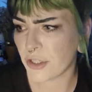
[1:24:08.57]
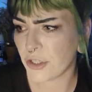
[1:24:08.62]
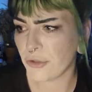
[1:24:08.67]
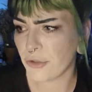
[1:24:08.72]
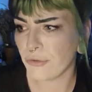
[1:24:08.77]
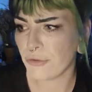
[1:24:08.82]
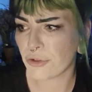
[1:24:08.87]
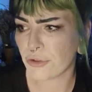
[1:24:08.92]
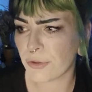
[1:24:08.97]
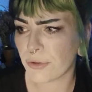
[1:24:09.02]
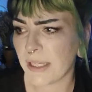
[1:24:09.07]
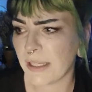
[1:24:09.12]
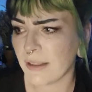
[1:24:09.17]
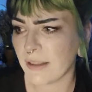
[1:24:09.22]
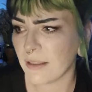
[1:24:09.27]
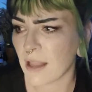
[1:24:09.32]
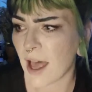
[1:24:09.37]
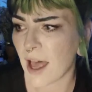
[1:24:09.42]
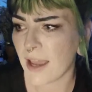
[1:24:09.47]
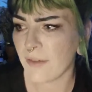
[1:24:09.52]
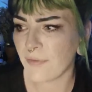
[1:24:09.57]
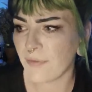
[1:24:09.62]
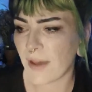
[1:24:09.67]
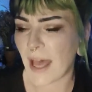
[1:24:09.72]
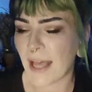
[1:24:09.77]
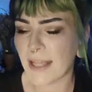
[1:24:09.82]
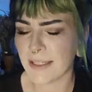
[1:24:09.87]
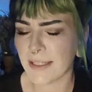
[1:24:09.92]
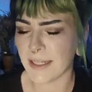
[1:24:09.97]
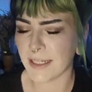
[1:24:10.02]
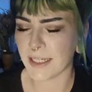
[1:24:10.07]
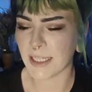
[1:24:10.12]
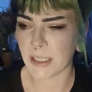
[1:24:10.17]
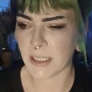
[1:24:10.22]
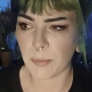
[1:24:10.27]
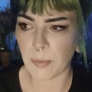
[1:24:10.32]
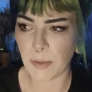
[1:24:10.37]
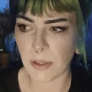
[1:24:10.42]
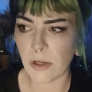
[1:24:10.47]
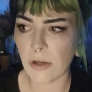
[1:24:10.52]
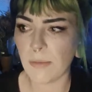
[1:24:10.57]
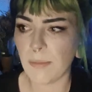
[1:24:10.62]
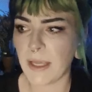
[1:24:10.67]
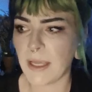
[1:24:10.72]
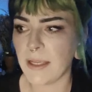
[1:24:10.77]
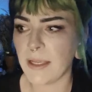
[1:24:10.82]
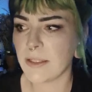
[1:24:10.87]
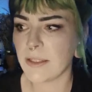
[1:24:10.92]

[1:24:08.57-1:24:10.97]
to treat life as an experiment.